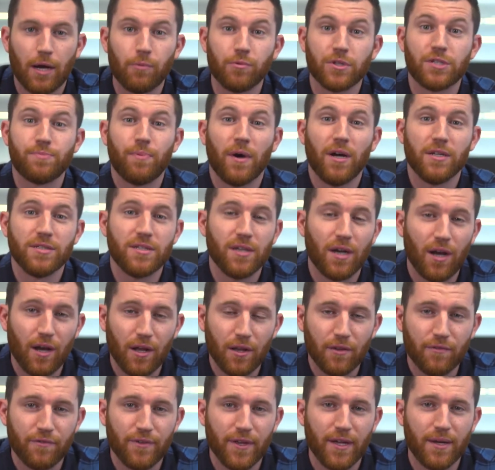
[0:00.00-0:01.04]
I respond to
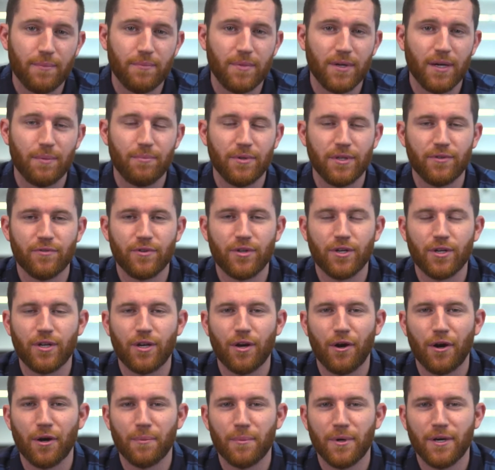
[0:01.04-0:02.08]
all of them. I believe in good
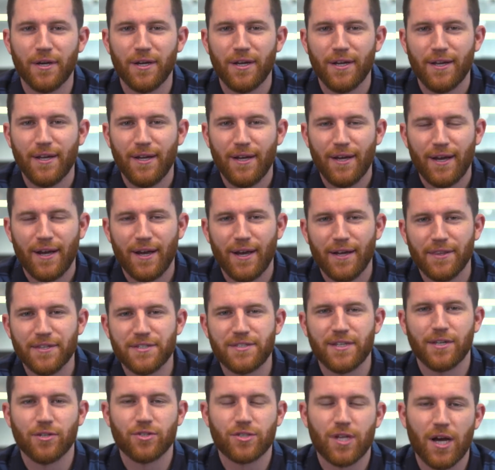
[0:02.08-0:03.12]
karma, and the
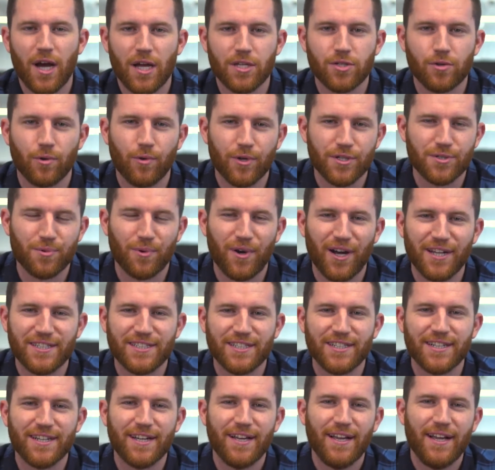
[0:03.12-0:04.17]
sales gods are always
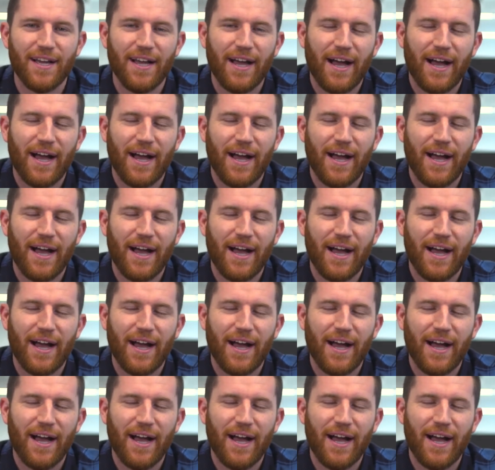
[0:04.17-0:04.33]
watching.